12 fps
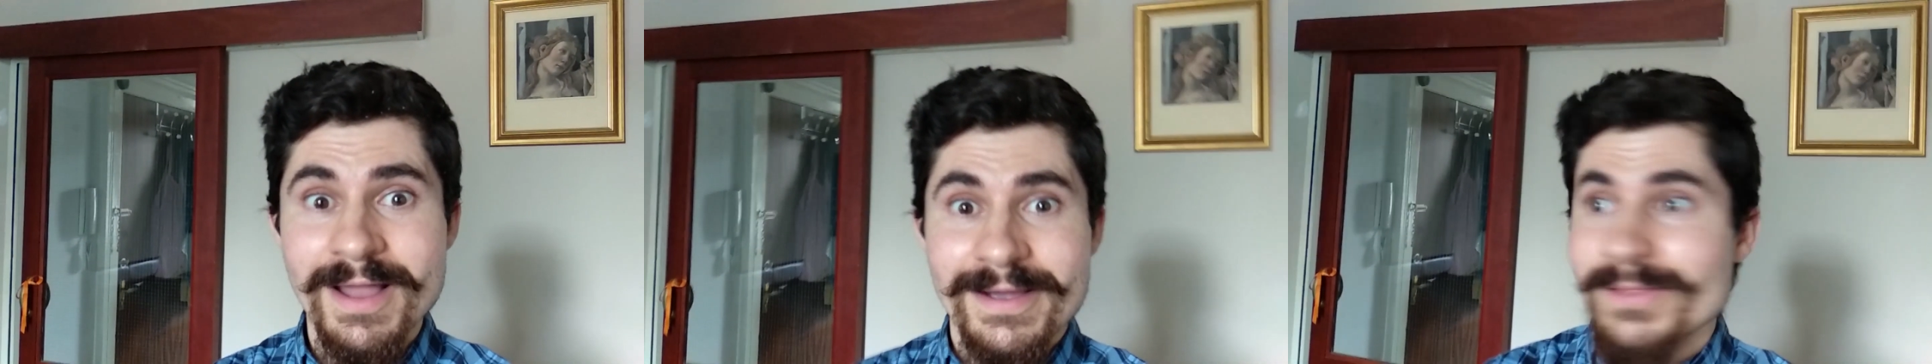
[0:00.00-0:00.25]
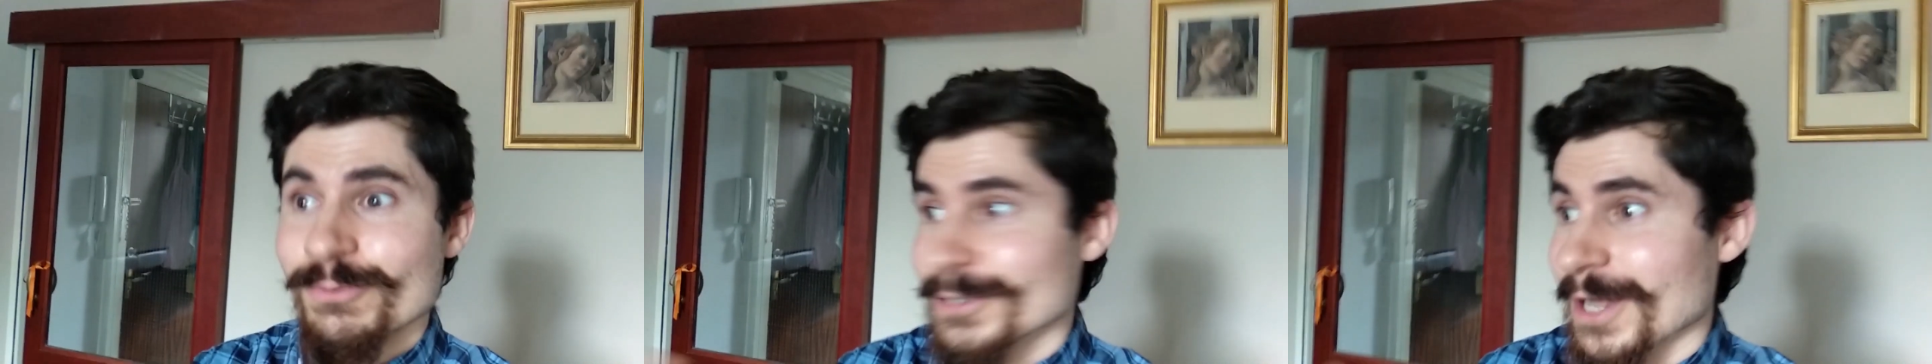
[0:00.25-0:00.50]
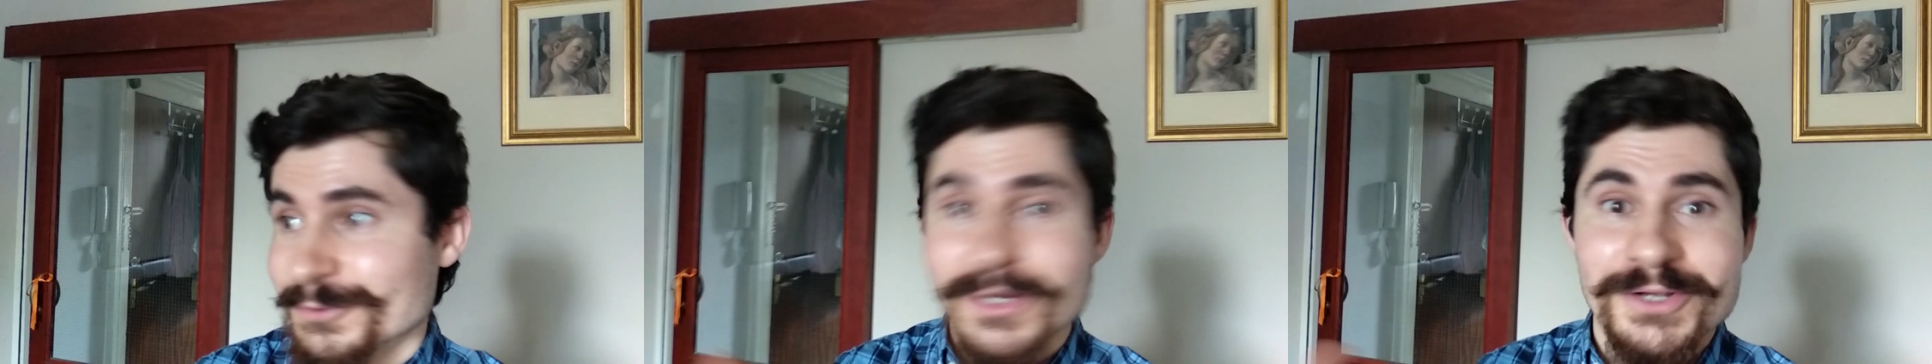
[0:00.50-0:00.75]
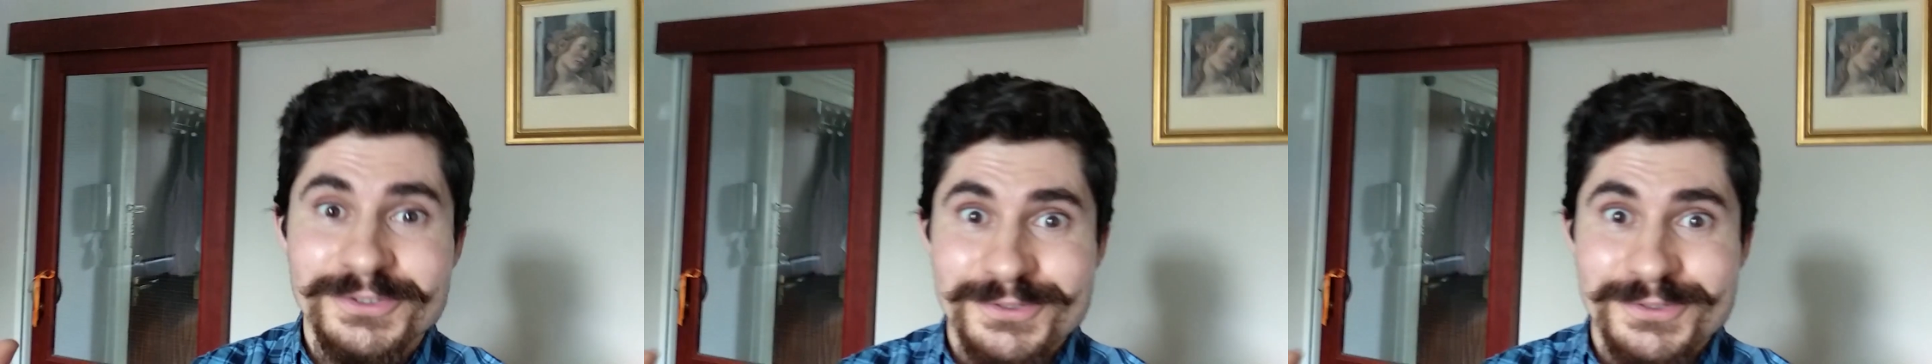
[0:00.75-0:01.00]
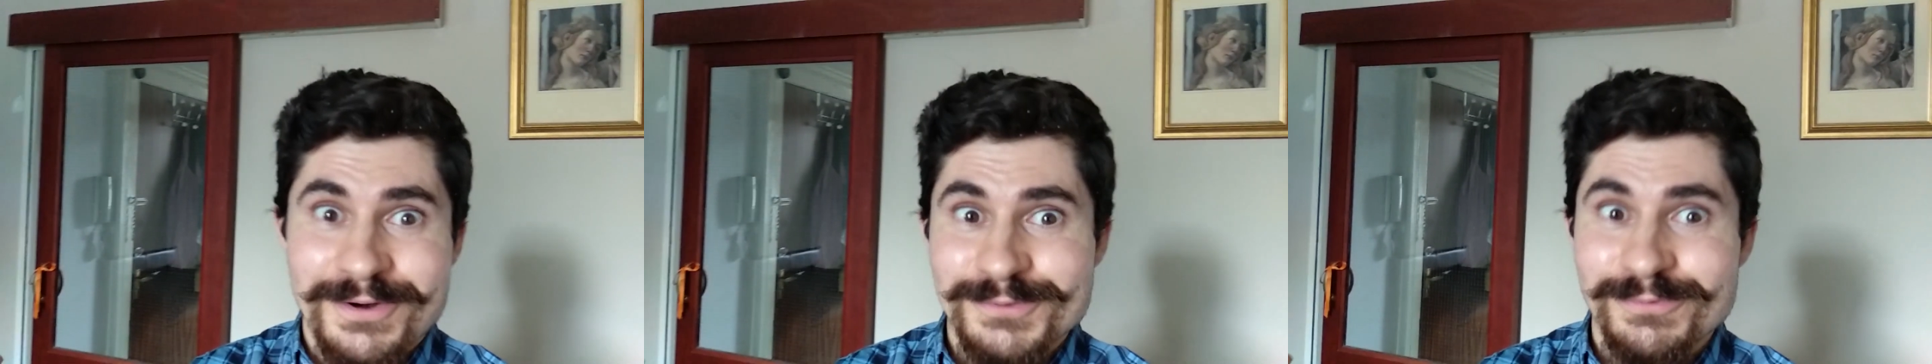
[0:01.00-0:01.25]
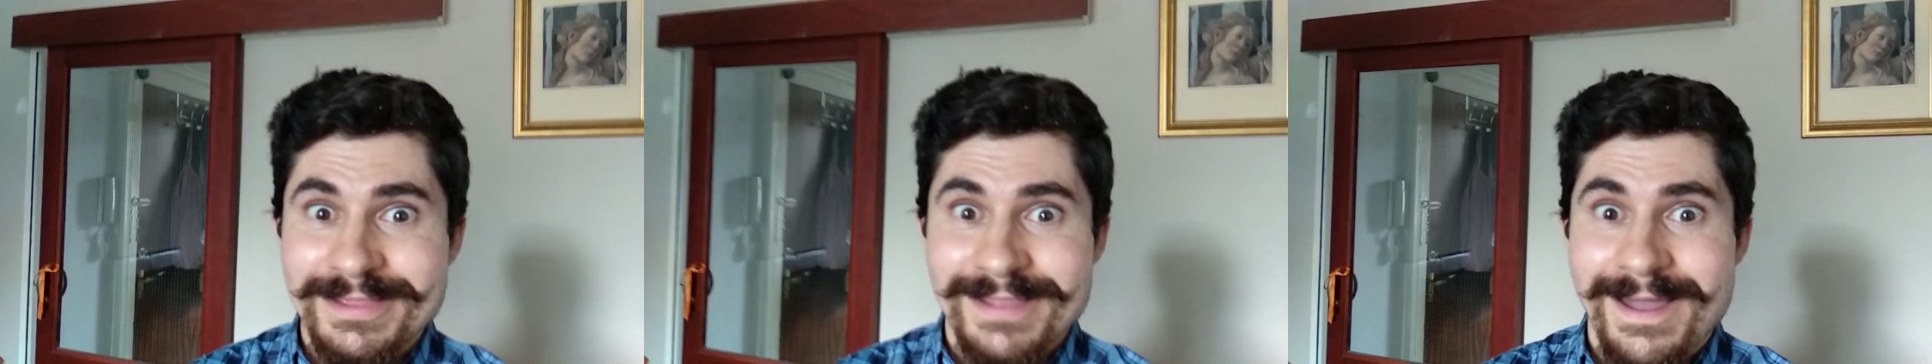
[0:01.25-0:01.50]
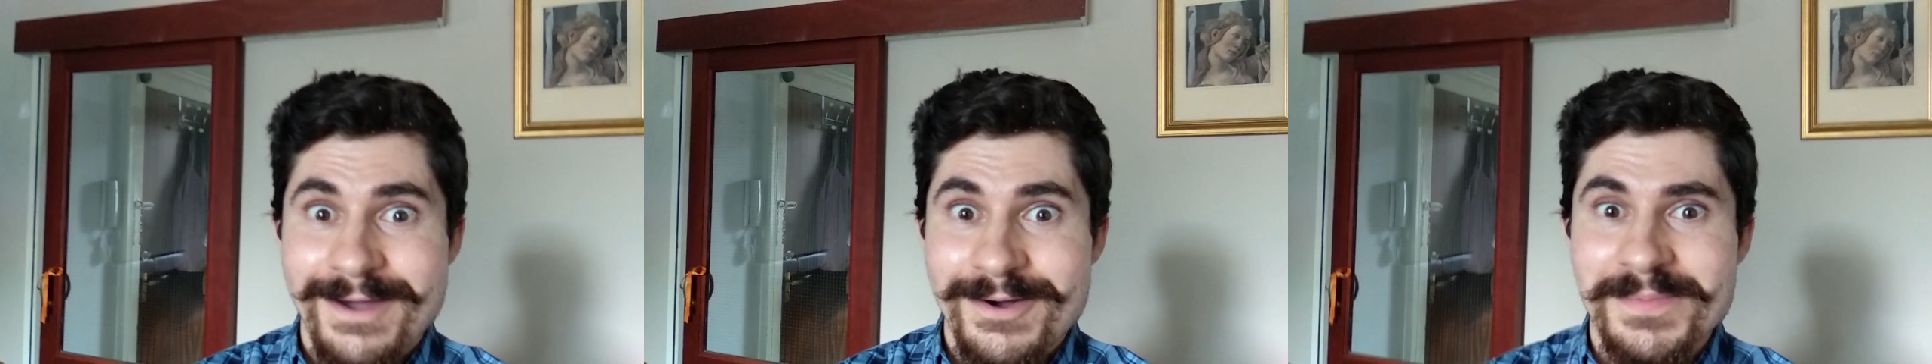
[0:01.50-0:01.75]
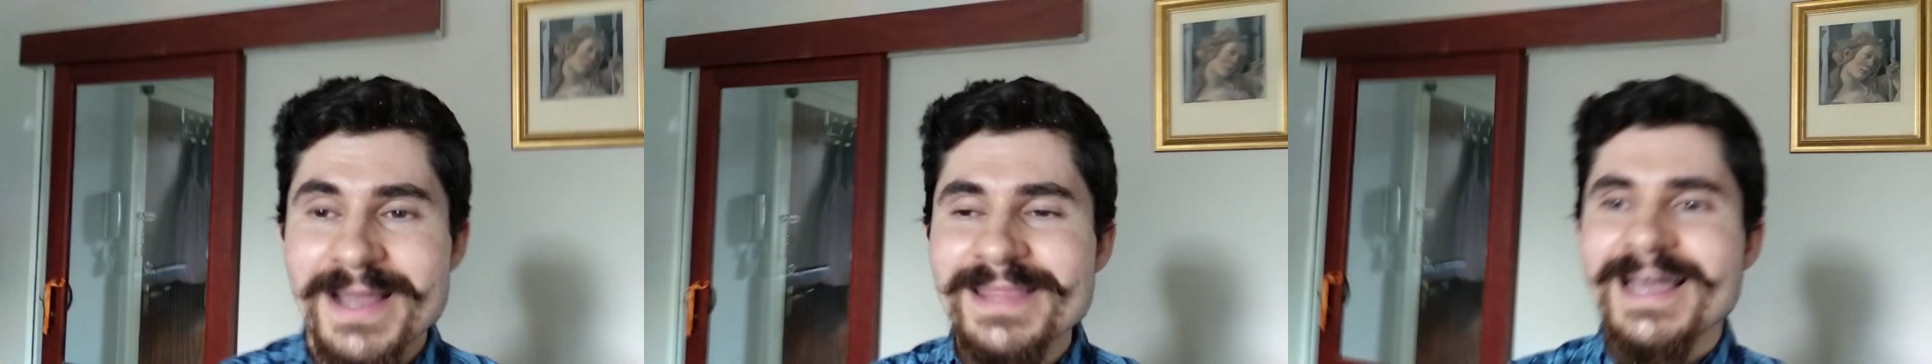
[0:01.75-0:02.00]
And I was like, Jesus Christ, what the
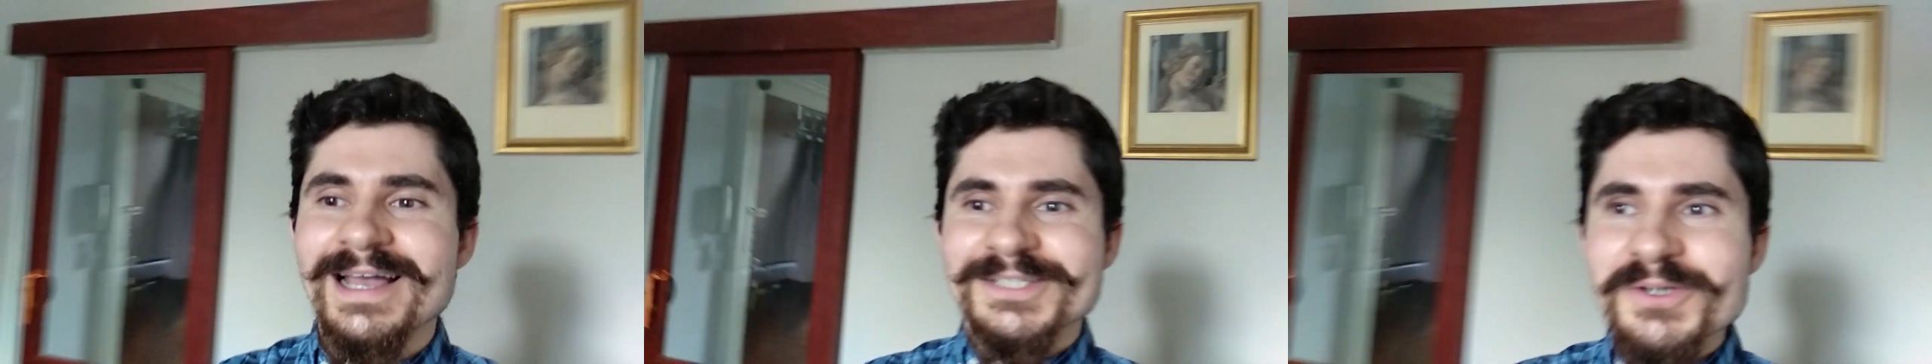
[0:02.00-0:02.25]
hell, man?